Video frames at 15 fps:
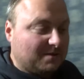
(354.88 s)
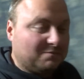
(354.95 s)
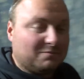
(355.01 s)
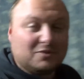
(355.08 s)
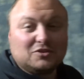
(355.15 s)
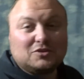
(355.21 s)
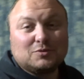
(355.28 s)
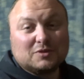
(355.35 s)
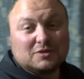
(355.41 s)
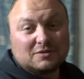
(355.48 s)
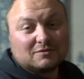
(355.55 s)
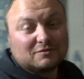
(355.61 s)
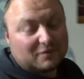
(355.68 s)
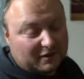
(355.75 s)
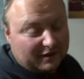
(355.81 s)
But she was
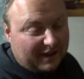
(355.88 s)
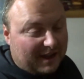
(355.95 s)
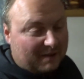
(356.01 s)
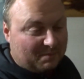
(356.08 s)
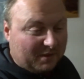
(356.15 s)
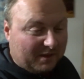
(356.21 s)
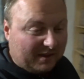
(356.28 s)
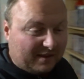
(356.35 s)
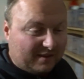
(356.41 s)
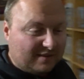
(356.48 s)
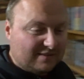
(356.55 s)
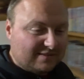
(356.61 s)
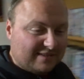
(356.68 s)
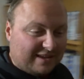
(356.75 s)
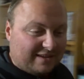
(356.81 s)
very happy
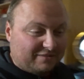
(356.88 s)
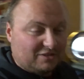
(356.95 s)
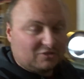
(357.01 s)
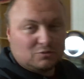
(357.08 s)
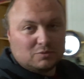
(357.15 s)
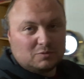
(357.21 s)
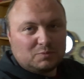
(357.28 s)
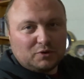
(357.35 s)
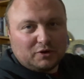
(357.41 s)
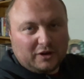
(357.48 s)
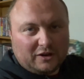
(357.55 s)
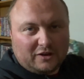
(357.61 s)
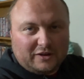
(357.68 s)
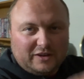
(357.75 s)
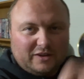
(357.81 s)
to have it. She was putting it
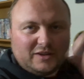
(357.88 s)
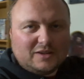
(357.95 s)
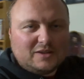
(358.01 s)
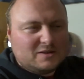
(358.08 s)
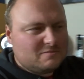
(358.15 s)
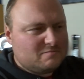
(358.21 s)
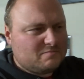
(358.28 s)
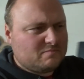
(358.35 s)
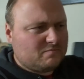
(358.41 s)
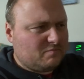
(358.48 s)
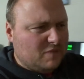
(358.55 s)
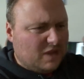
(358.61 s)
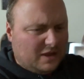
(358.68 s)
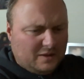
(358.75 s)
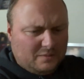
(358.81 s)
on a,
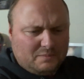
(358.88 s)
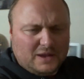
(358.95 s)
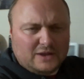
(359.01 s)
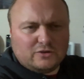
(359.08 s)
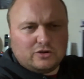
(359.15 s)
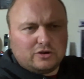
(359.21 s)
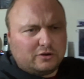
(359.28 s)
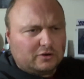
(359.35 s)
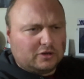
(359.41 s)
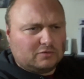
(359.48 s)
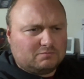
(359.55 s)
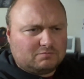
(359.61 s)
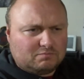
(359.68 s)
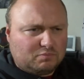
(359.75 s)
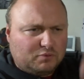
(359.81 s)
a Pandora
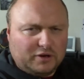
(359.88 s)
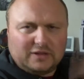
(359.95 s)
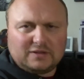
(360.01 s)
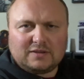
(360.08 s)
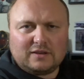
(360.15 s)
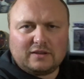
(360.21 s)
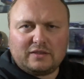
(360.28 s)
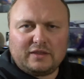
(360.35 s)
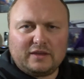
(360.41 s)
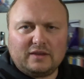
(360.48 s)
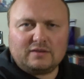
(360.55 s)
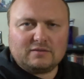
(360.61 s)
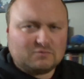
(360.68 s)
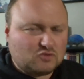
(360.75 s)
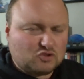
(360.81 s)
bracelet
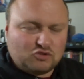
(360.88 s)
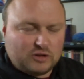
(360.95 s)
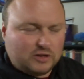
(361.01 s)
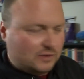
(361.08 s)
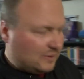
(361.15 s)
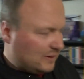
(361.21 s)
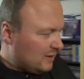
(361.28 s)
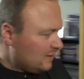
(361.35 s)
thing straight away.